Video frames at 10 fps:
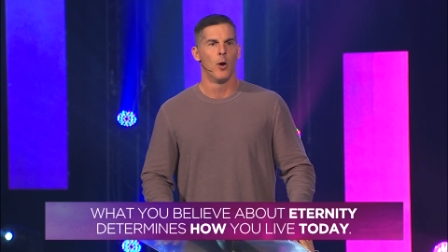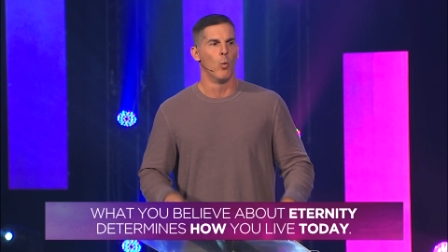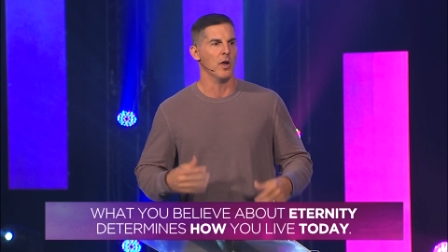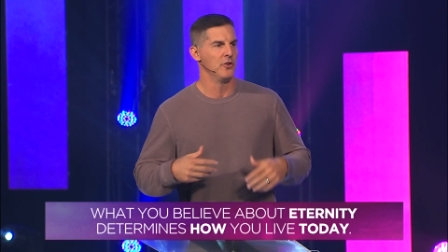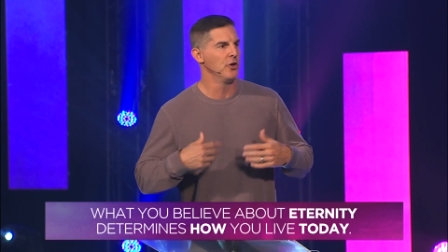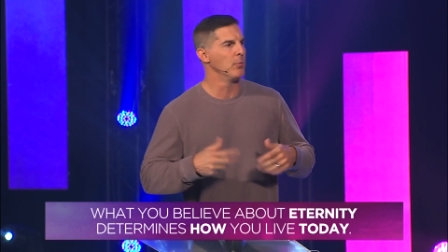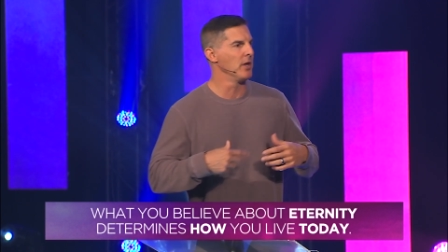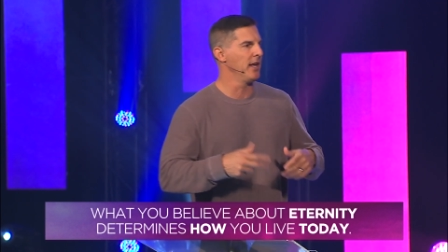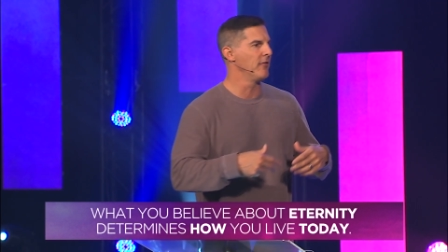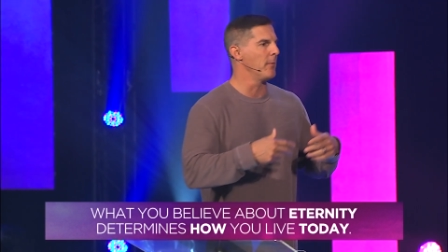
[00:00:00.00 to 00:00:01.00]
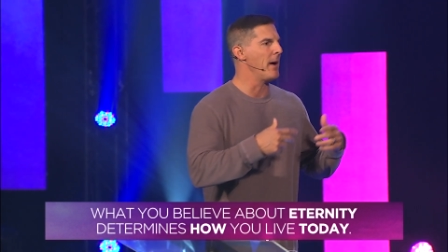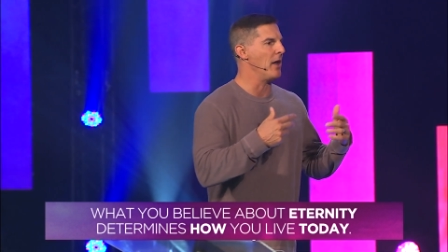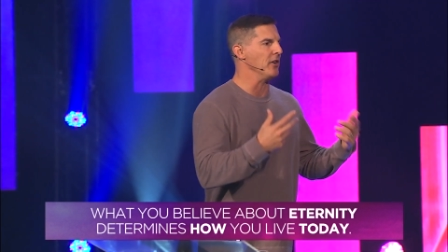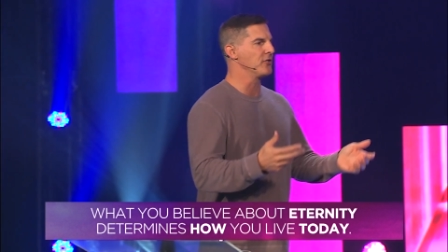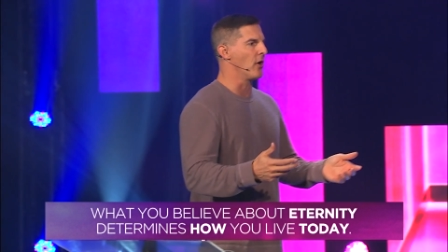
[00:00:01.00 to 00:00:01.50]
What you believe
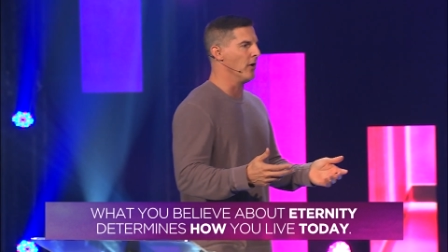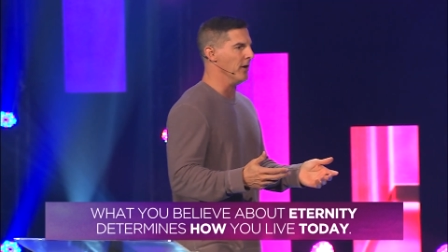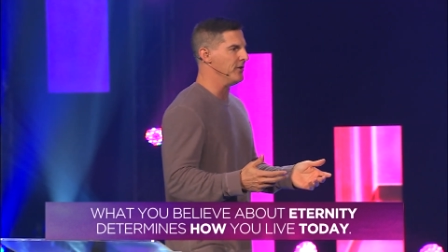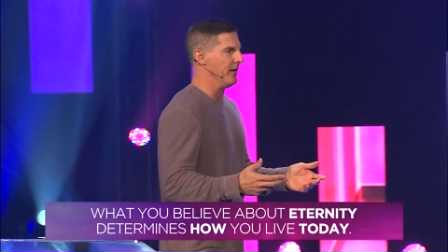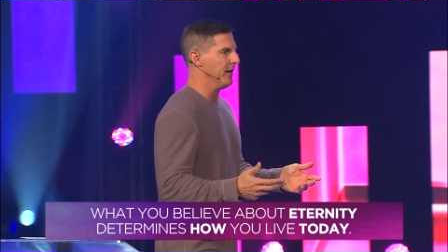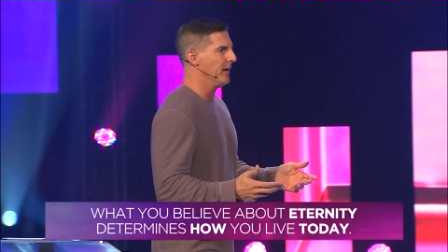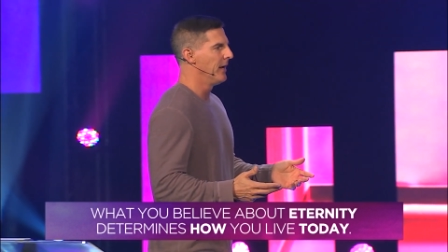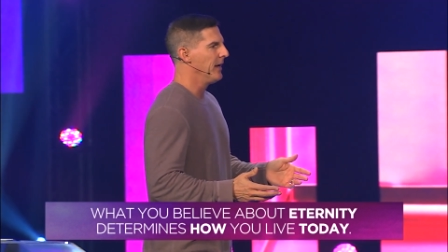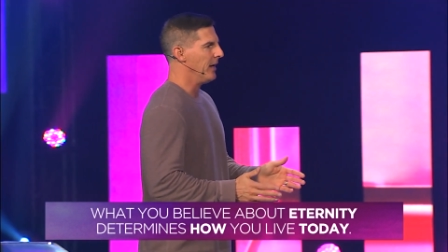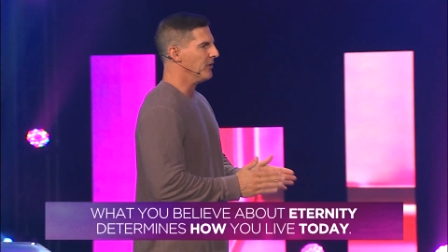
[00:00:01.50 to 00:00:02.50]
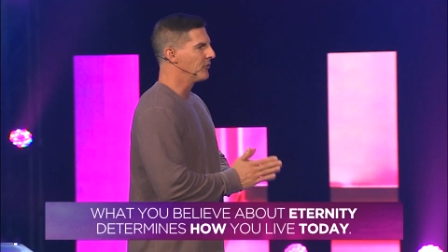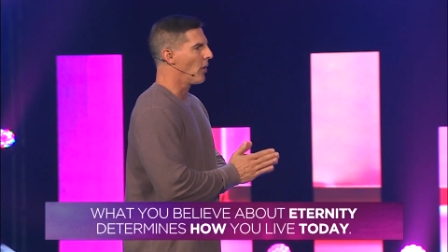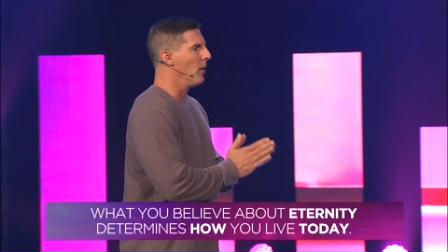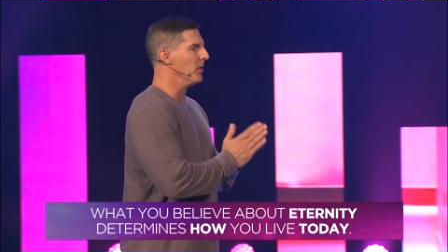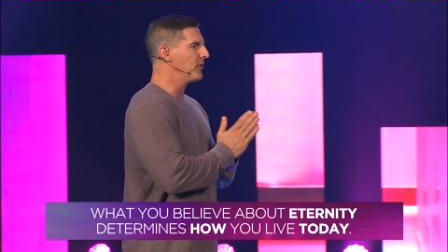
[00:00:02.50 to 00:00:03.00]
about eternity it
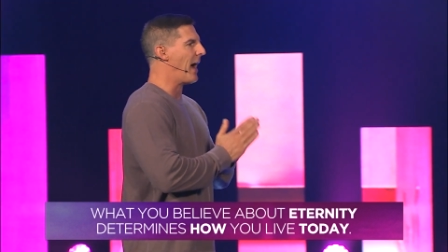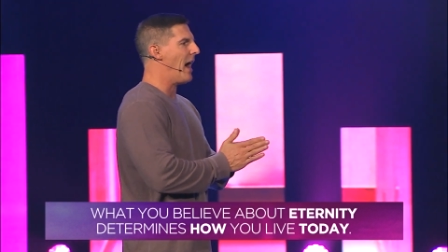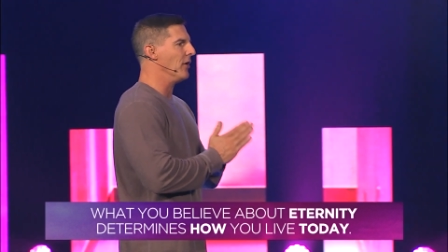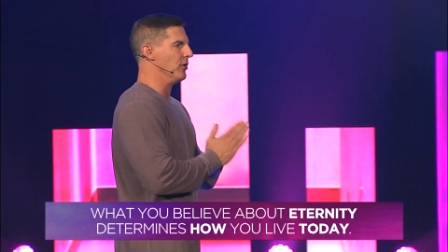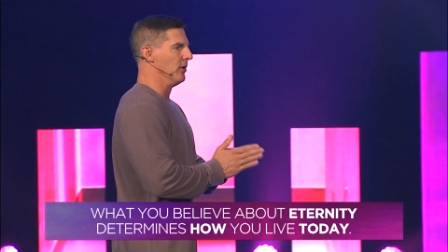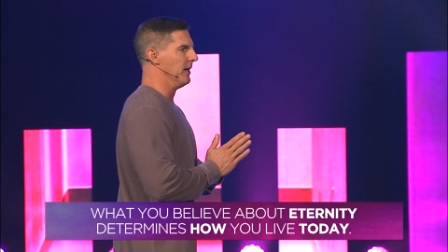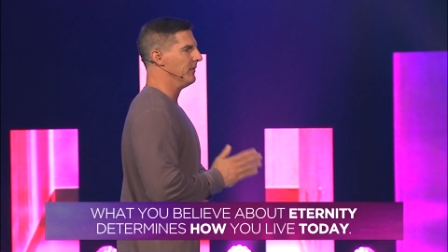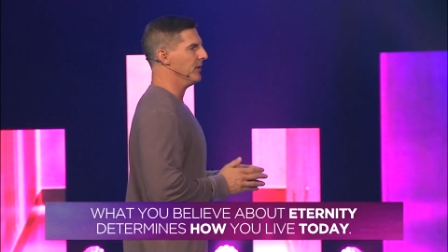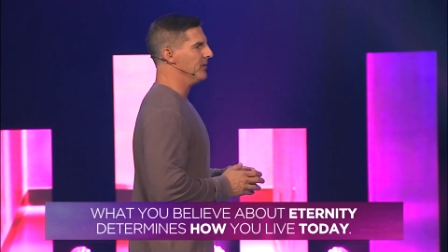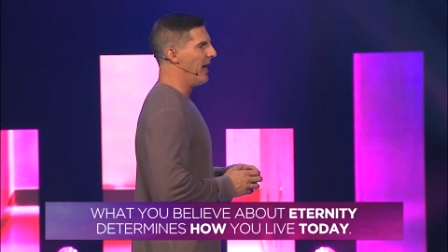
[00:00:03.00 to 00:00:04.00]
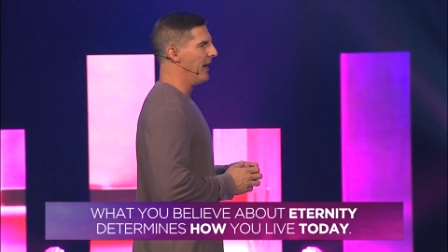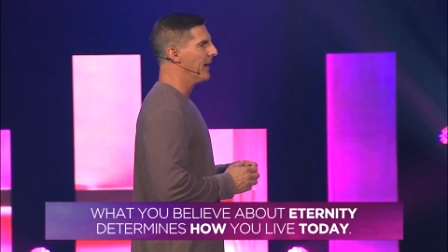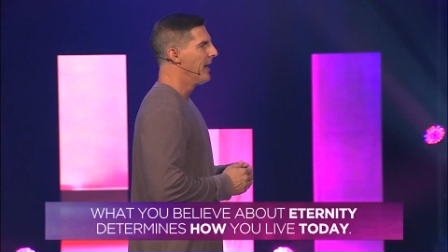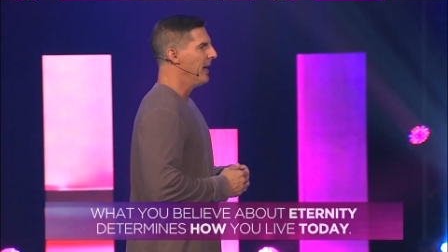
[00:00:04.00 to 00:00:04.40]
determines how you live today.